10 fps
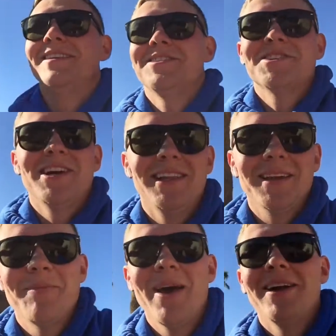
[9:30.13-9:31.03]
in a
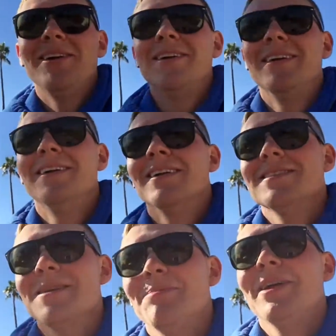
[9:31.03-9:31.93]
childlike manner,
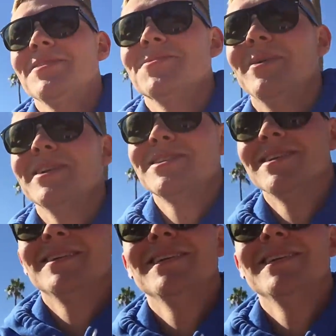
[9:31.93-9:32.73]
because I play too much,